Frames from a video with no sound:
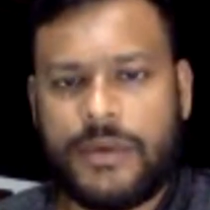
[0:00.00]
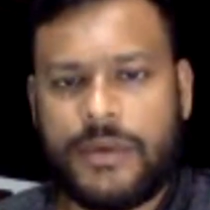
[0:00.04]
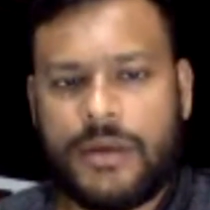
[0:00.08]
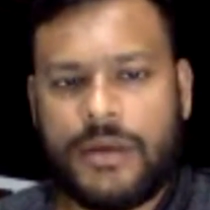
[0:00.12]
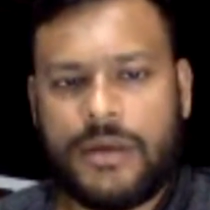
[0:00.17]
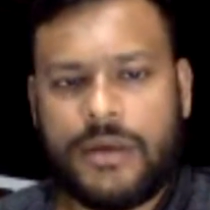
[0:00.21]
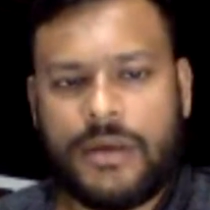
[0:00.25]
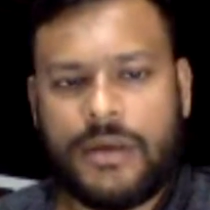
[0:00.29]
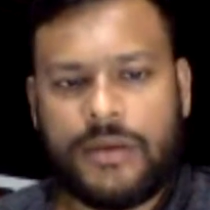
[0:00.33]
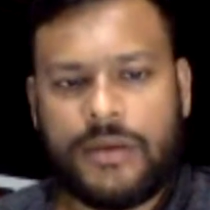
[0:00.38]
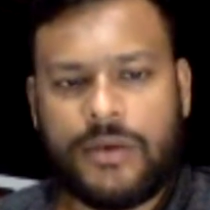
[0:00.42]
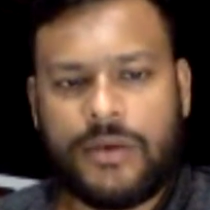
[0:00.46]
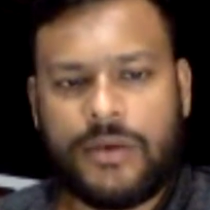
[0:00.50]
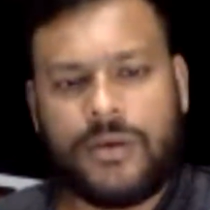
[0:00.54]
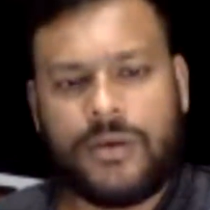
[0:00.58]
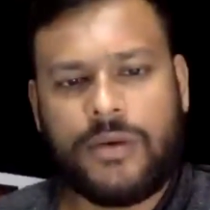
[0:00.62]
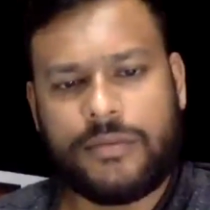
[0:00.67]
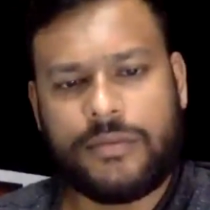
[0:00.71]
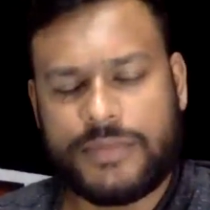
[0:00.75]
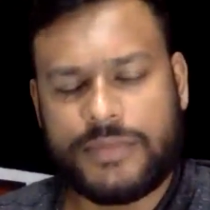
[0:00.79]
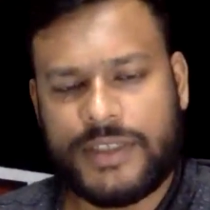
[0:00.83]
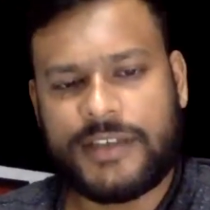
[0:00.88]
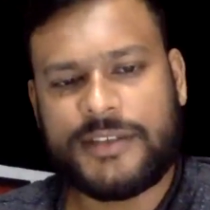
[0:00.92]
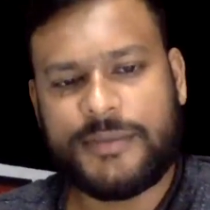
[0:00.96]

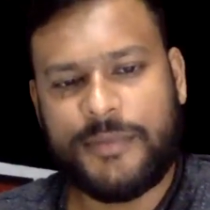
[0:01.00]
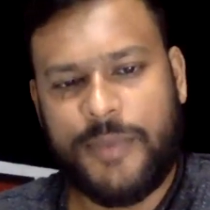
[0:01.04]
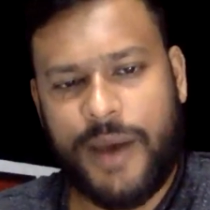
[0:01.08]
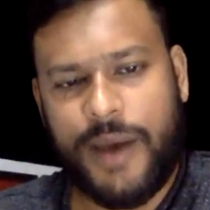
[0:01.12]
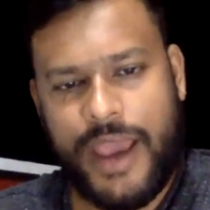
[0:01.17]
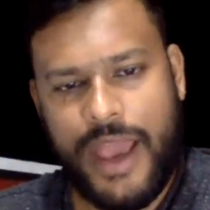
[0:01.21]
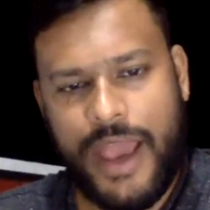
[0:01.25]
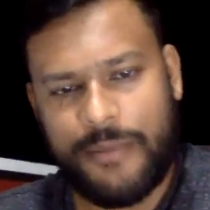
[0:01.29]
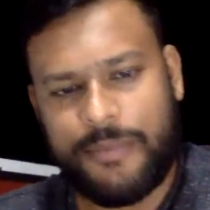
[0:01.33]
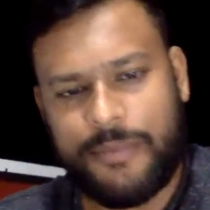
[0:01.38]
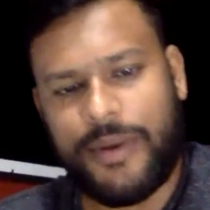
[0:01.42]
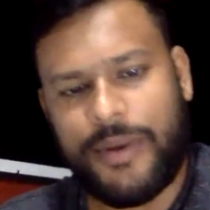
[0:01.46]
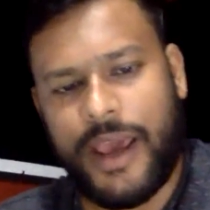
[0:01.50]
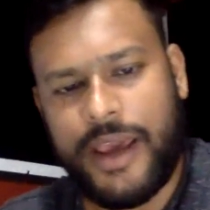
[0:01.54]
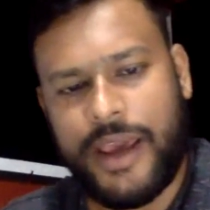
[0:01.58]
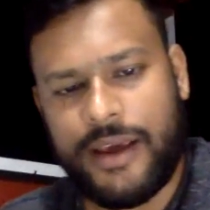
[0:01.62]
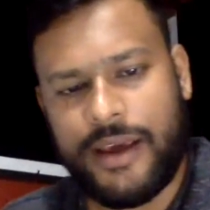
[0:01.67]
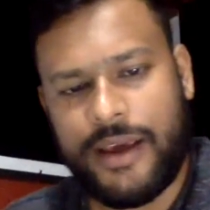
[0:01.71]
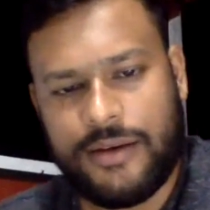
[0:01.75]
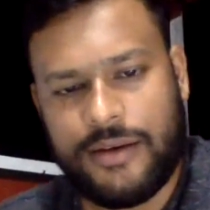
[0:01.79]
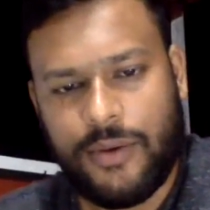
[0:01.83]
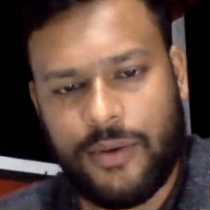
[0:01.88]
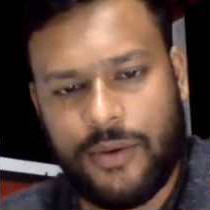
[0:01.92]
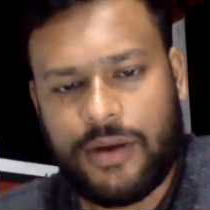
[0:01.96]
So just by
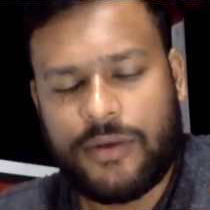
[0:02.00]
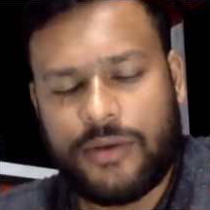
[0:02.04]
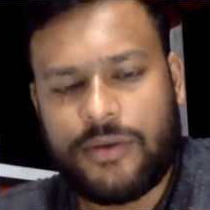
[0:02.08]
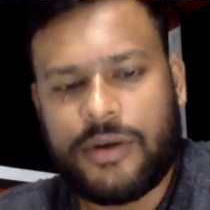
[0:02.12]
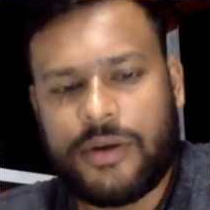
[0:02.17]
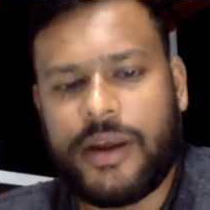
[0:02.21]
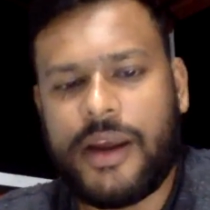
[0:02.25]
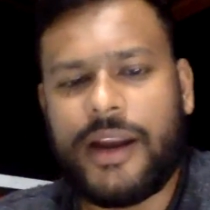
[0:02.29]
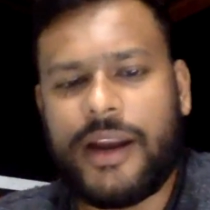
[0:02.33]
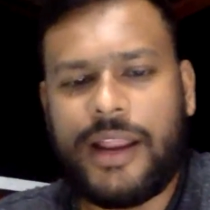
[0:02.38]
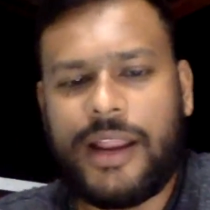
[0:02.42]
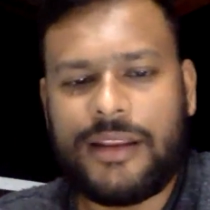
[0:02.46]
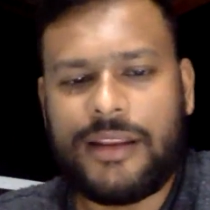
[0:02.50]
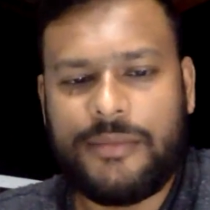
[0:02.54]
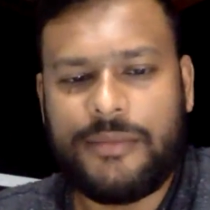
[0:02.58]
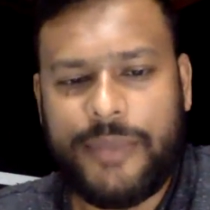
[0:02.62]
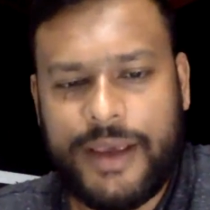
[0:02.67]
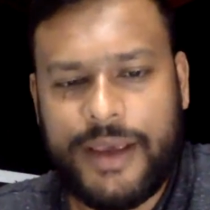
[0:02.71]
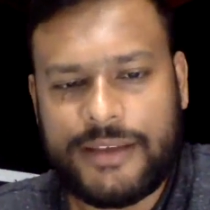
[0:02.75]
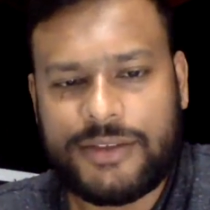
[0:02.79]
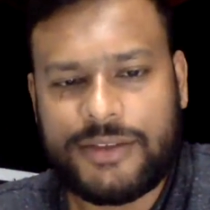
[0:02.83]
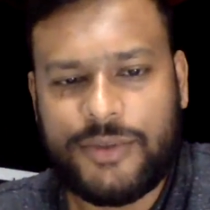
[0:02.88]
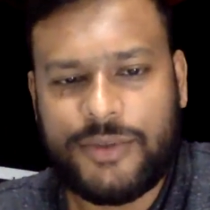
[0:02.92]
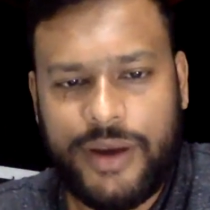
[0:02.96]
applying, one could get, and the
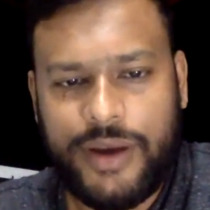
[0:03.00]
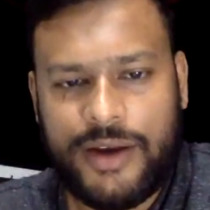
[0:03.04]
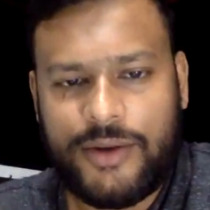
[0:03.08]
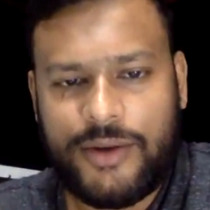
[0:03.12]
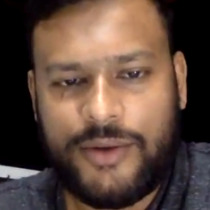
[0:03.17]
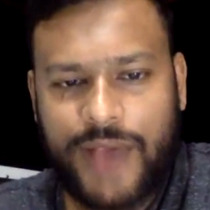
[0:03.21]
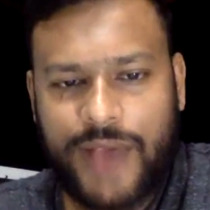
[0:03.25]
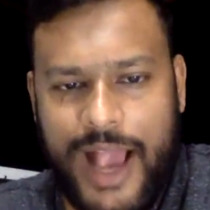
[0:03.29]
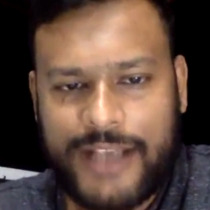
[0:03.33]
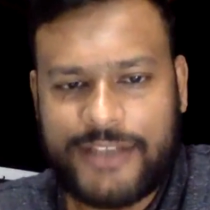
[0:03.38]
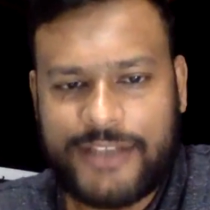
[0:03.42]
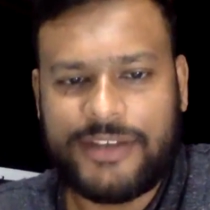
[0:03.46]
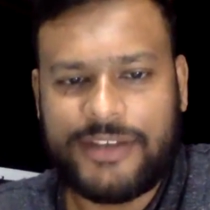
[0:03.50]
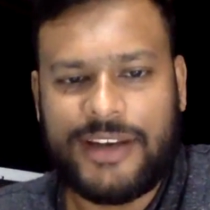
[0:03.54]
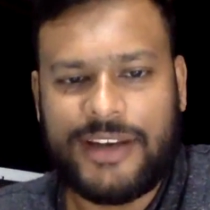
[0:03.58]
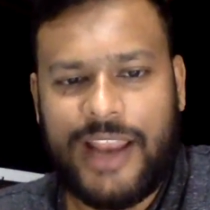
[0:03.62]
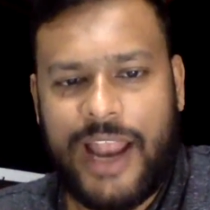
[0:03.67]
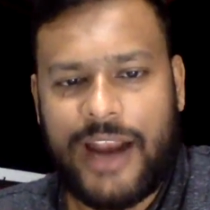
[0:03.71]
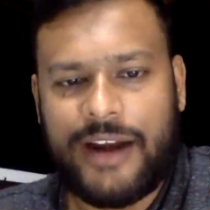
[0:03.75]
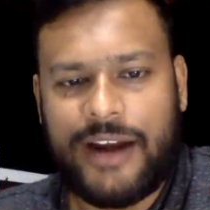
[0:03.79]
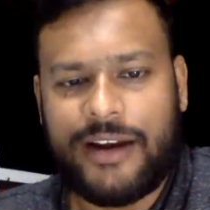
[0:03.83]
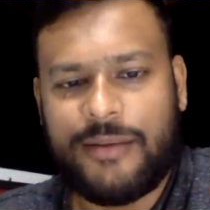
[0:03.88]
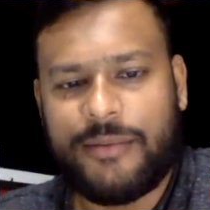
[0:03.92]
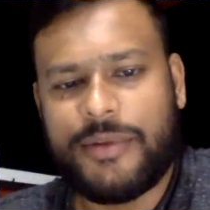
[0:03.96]
best way to actually
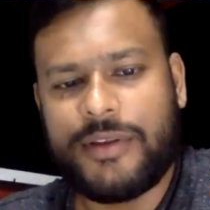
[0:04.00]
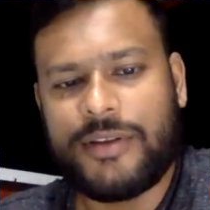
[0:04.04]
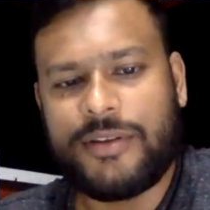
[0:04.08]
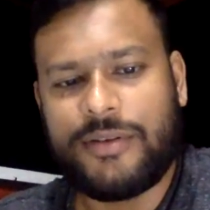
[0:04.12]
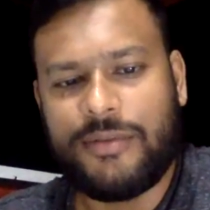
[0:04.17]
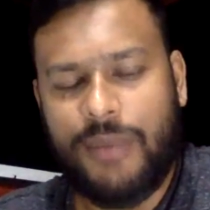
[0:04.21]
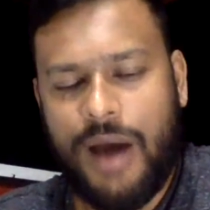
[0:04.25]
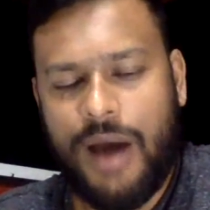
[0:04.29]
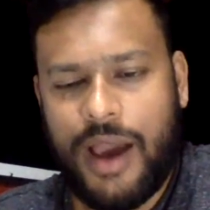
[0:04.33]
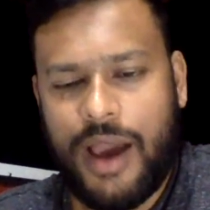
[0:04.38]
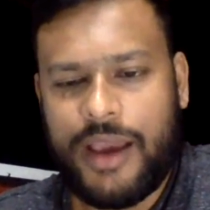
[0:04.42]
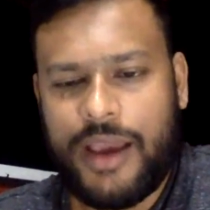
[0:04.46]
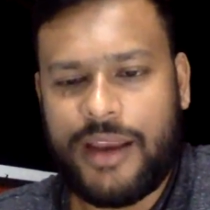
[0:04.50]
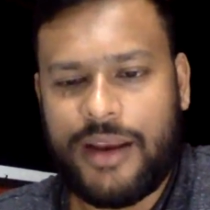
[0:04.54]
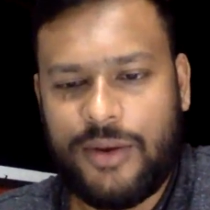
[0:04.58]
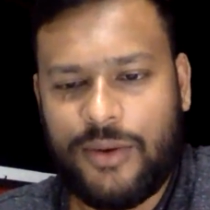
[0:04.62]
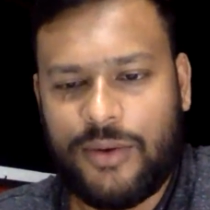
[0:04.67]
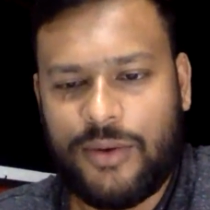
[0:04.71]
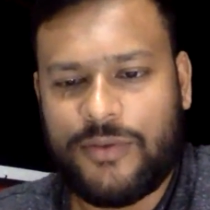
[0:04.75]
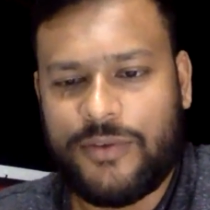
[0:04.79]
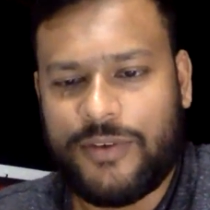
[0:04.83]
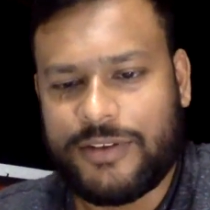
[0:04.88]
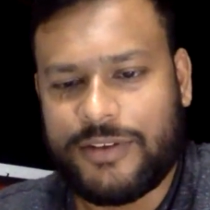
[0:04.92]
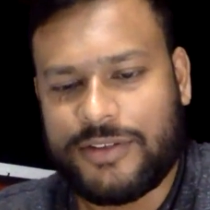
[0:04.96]
land up in Dubai and
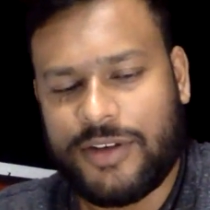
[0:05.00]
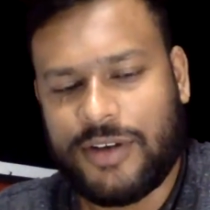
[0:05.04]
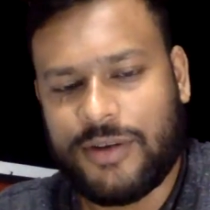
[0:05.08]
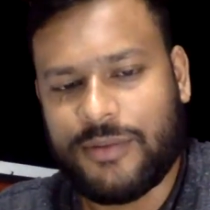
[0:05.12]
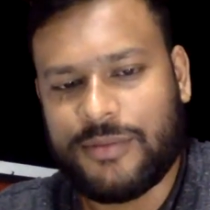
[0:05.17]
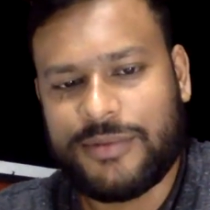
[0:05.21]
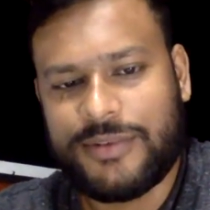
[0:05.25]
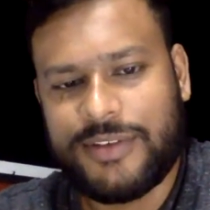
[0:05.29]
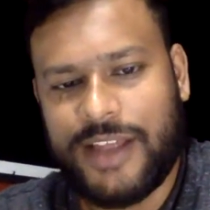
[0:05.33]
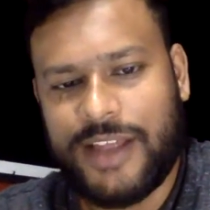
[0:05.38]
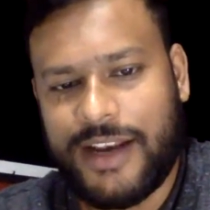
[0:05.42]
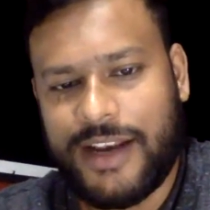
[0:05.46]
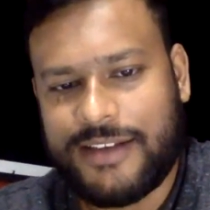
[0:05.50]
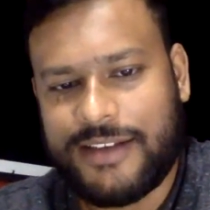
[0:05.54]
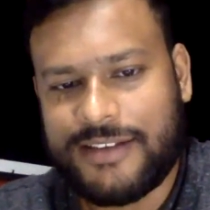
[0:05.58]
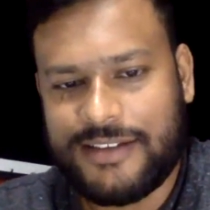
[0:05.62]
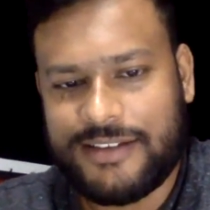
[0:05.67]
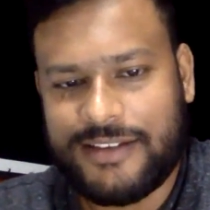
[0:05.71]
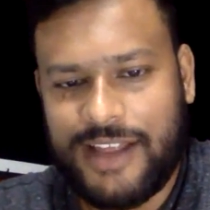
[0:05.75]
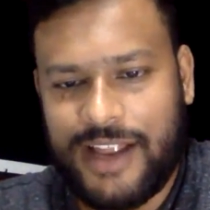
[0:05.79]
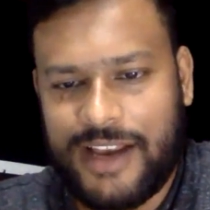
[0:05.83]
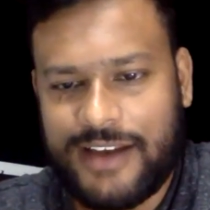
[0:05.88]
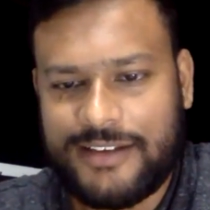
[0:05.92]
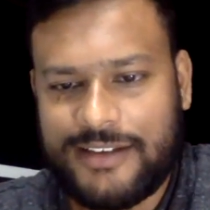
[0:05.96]
look for jobs. That's a
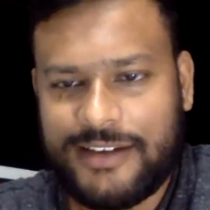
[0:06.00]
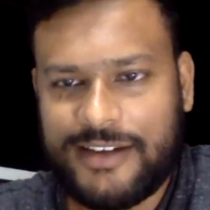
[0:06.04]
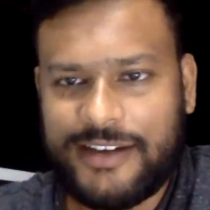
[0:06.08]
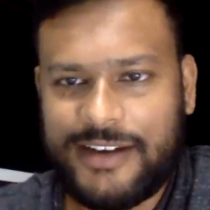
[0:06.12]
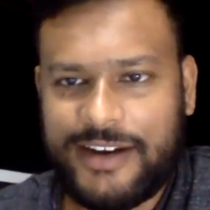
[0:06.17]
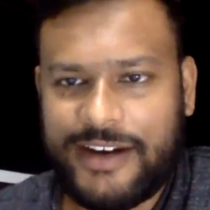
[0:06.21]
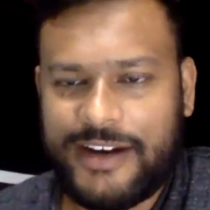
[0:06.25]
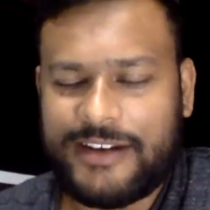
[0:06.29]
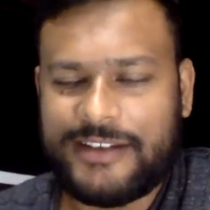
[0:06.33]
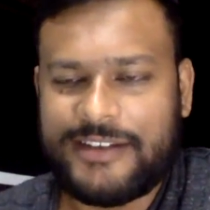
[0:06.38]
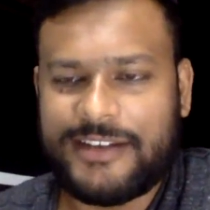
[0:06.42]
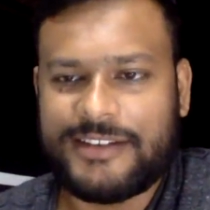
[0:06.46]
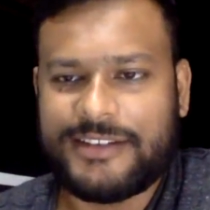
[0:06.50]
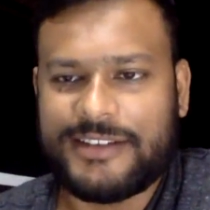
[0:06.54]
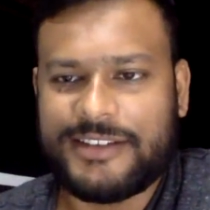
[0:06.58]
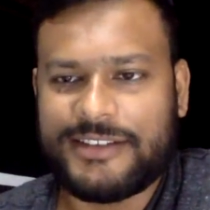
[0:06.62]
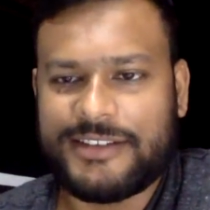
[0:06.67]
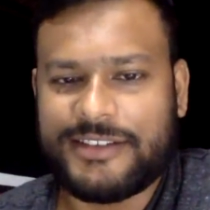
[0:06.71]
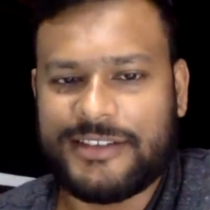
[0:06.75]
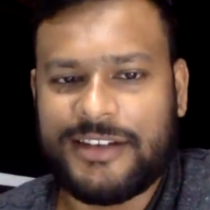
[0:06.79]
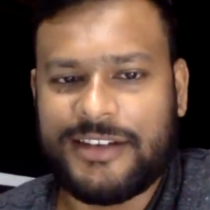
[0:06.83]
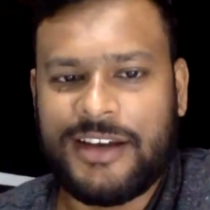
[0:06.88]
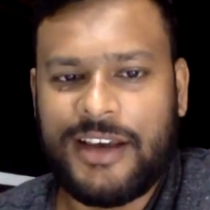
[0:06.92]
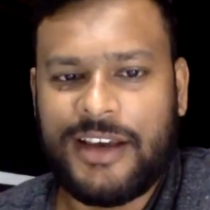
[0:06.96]
that's a great
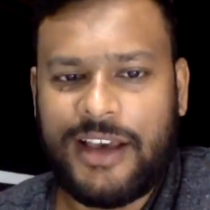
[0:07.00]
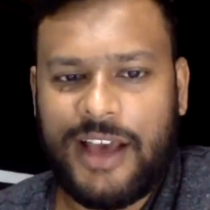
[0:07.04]
suggestion.